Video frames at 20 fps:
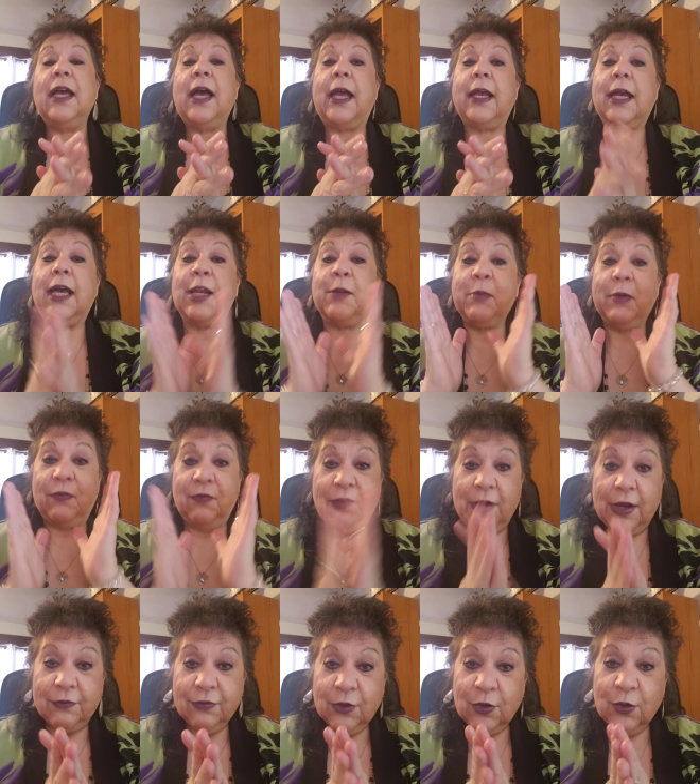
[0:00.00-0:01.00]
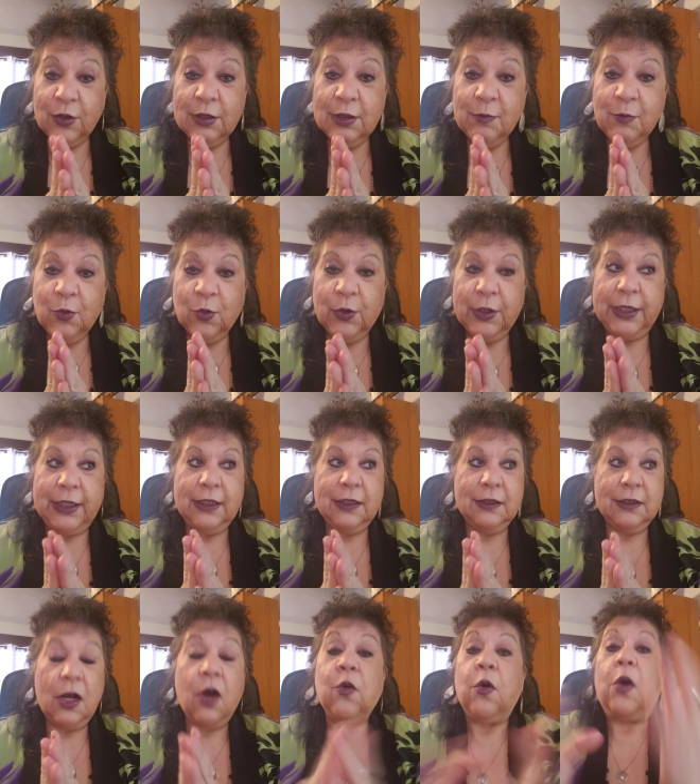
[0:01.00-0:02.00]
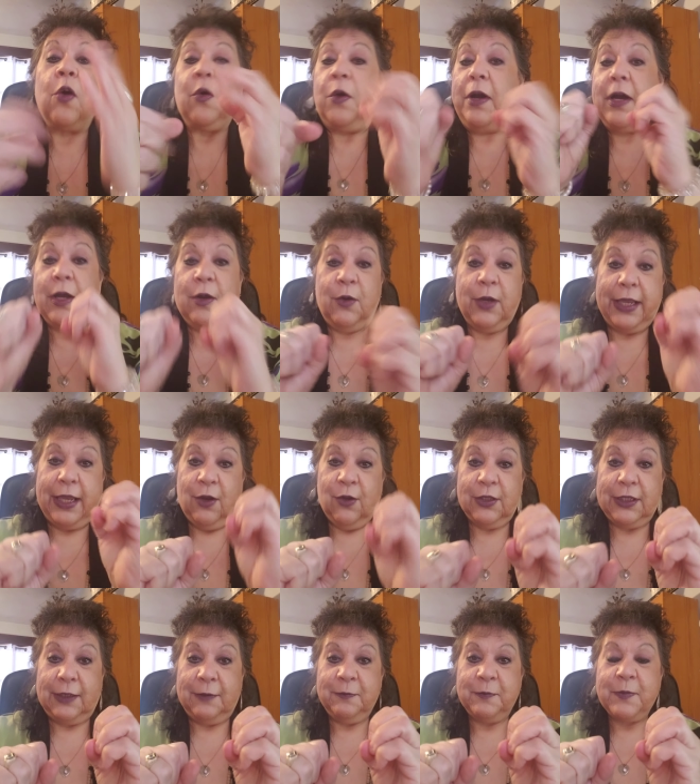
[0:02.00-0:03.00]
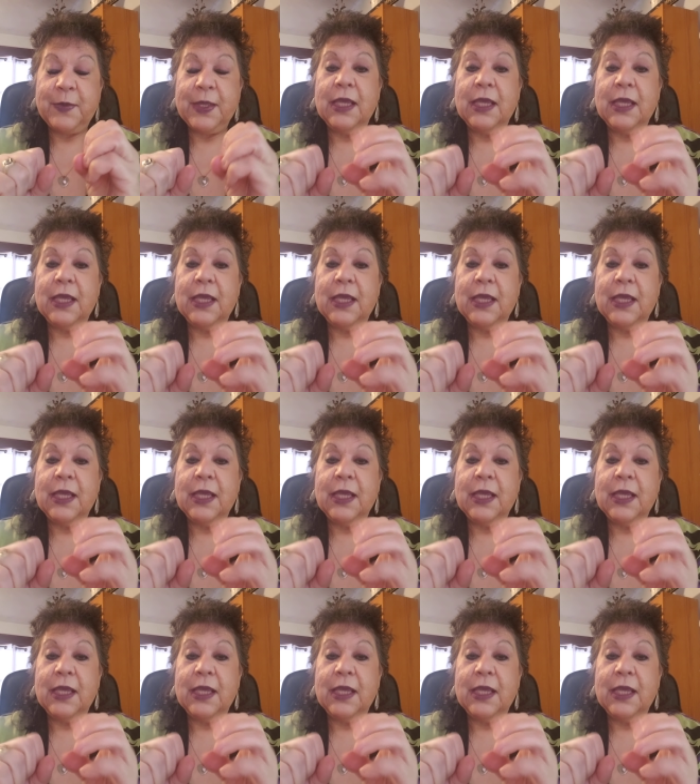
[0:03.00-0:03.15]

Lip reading: I got up at 5:30 in the morning. Okay, hold on.